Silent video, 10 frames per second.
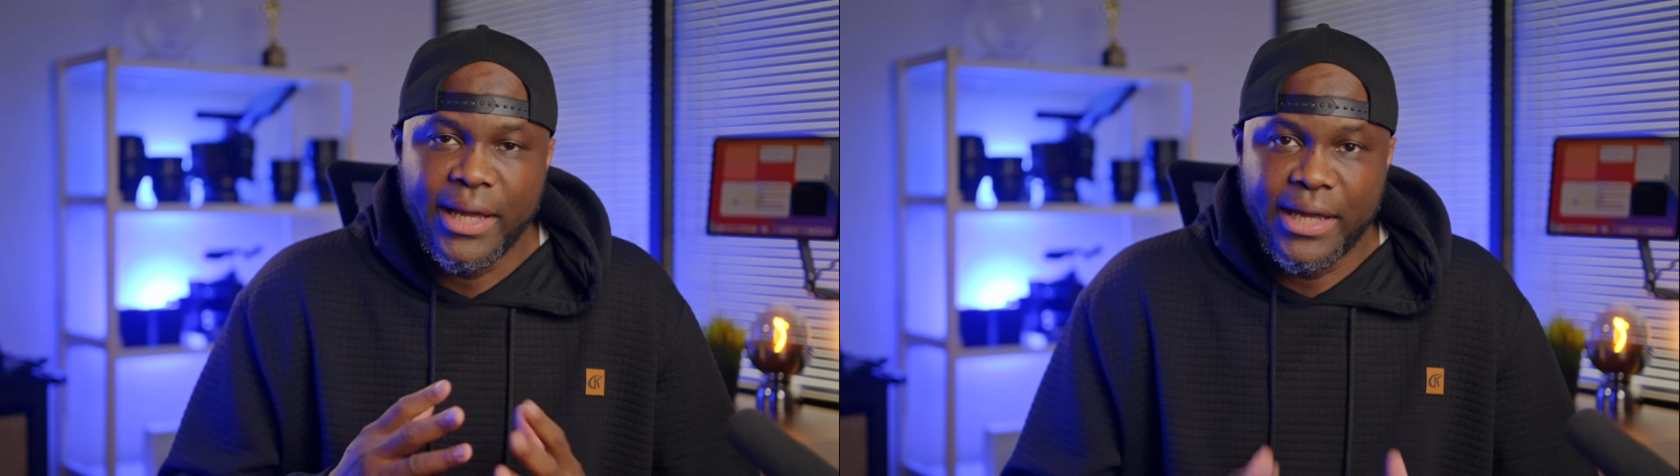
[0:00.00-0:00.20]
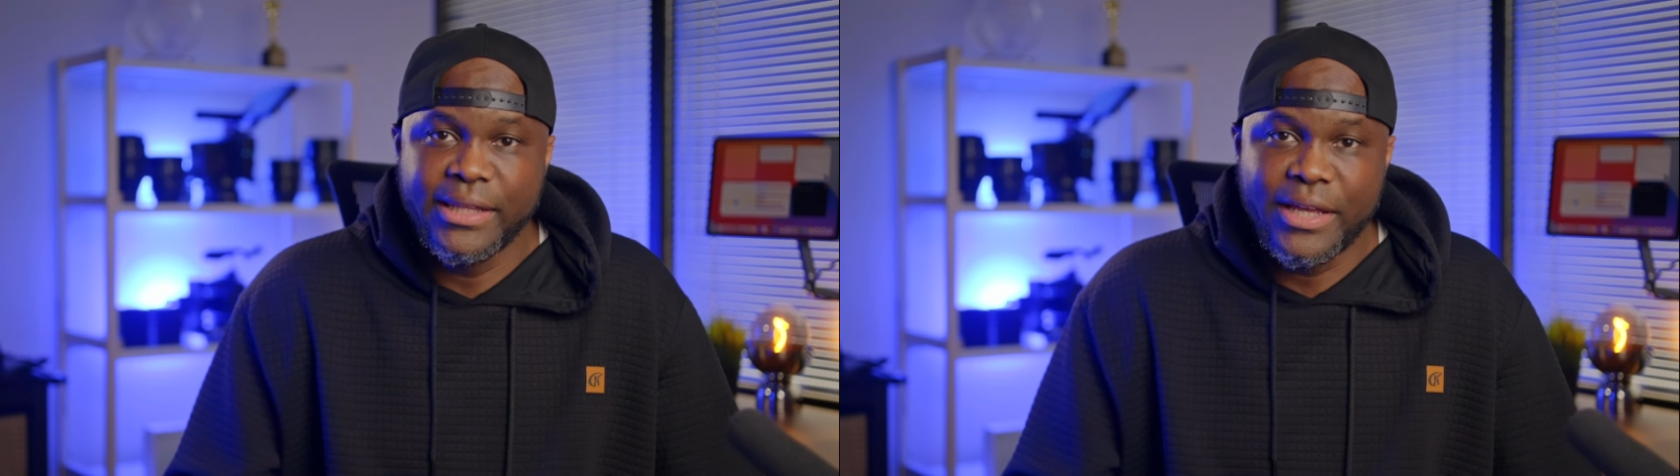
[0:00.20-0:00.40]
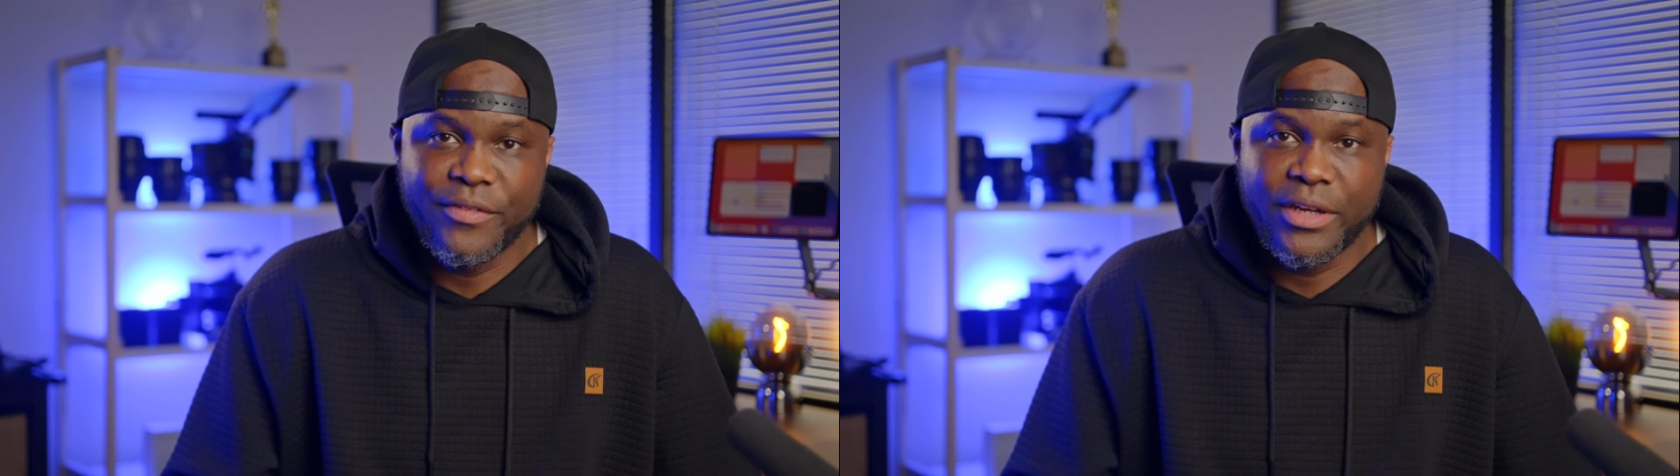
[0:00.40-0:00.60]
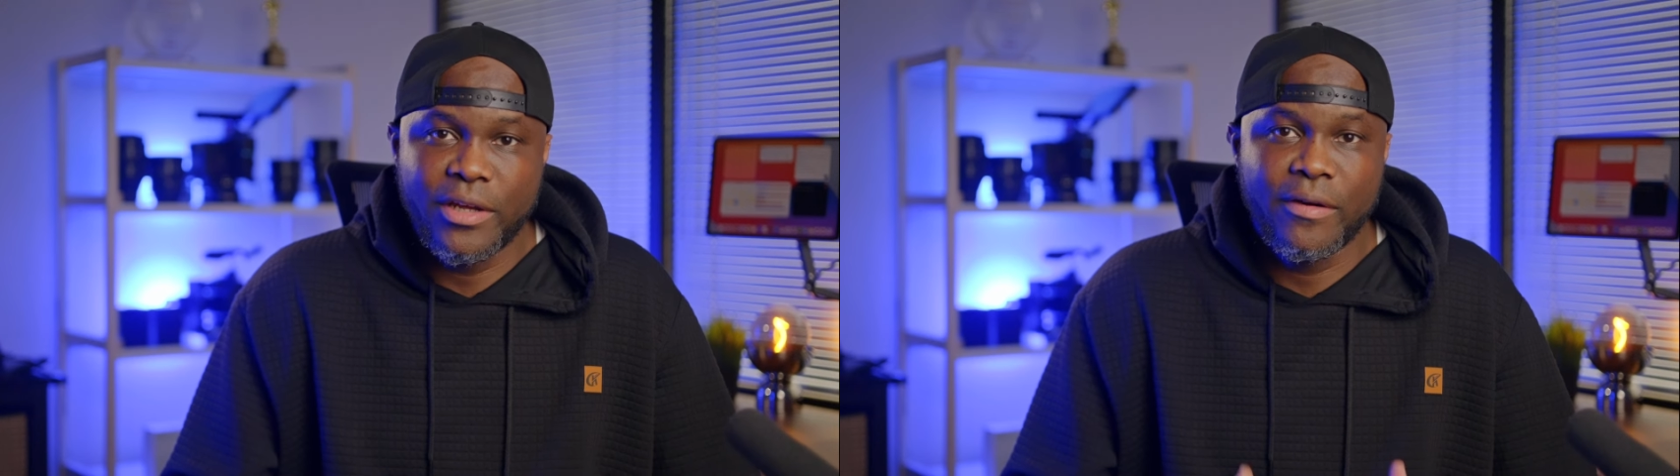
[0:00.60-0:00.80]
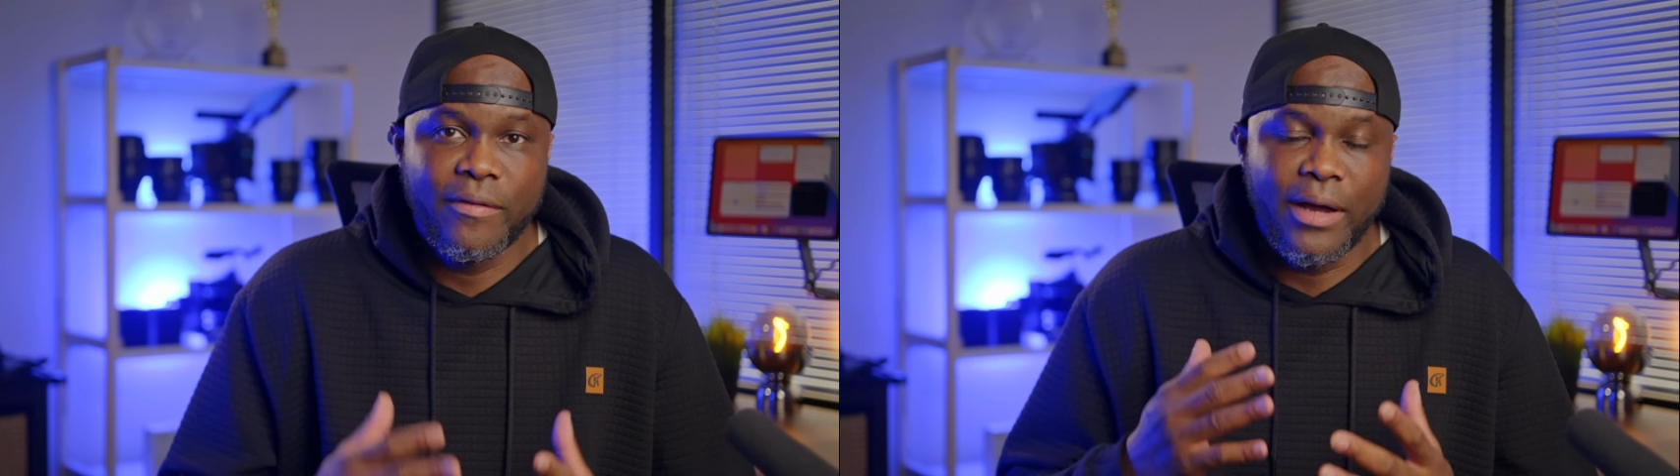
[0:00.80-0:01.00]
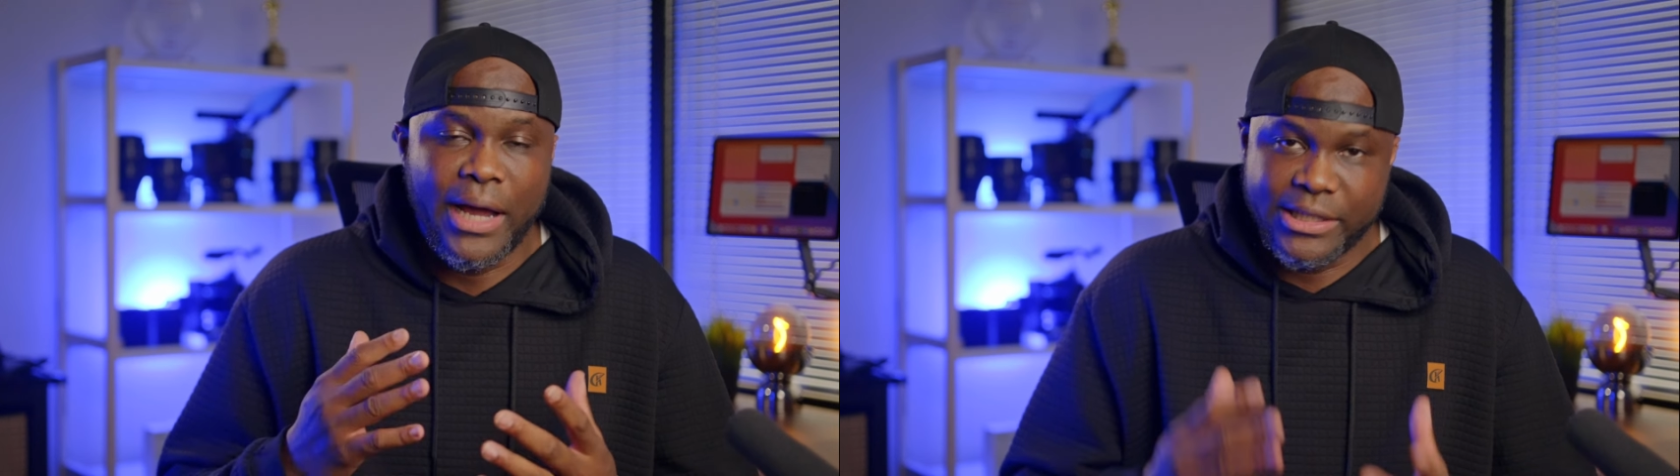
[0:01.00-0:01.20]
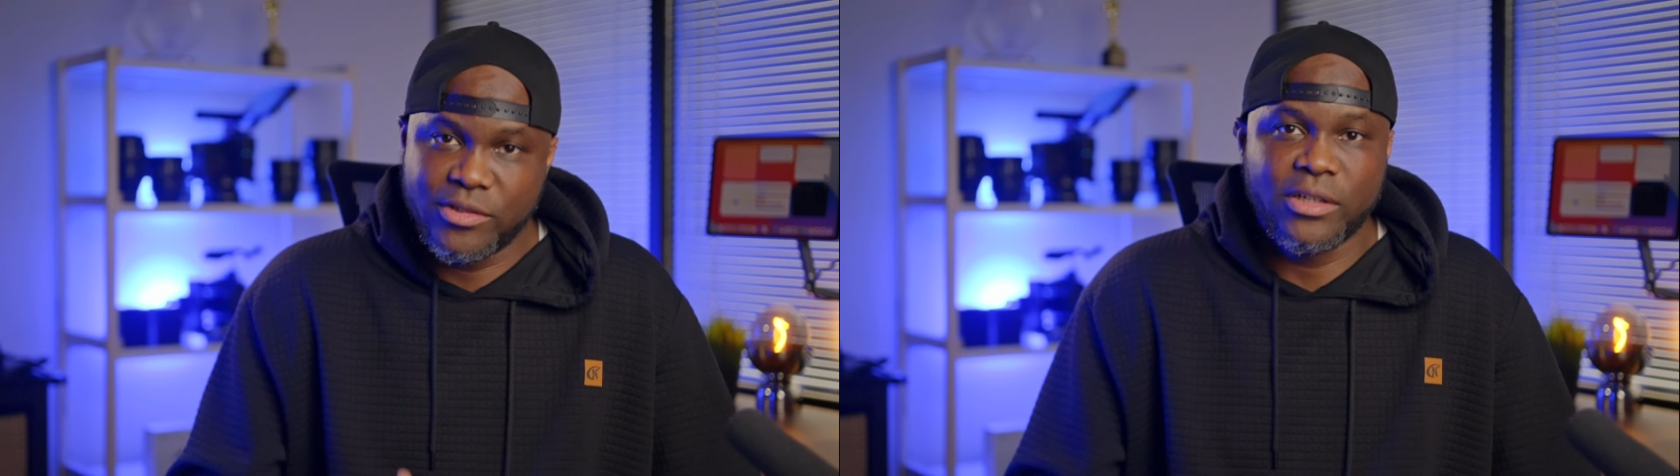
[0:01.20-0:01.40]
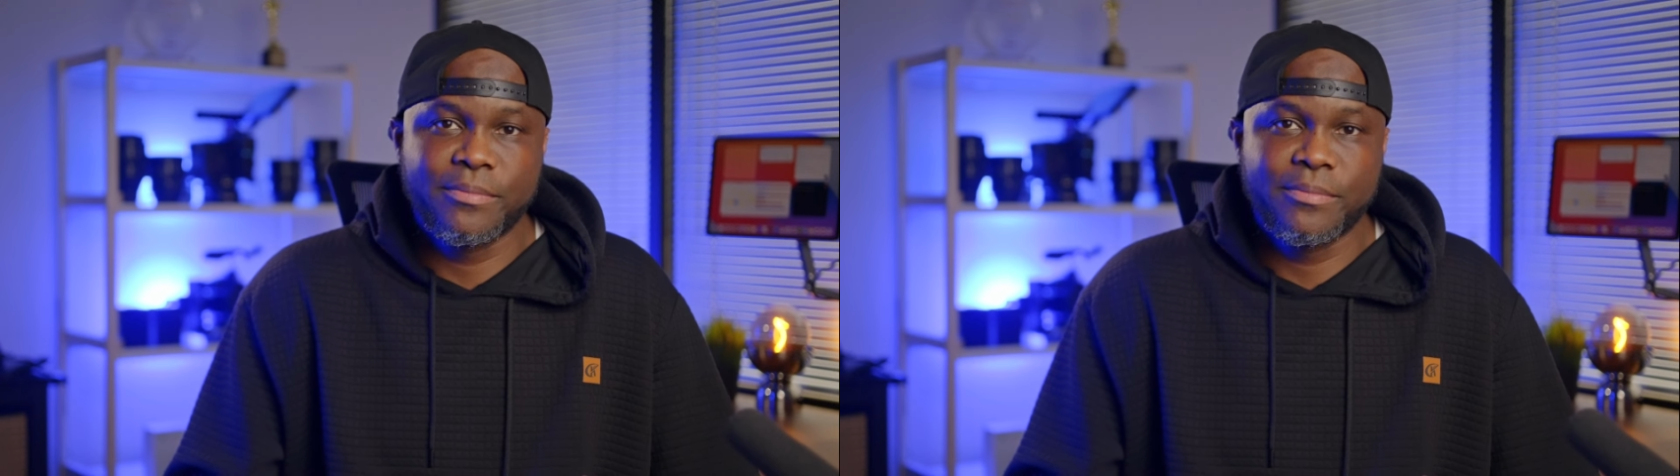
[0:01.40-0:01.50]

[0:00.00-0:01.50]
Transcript: In that video, I talked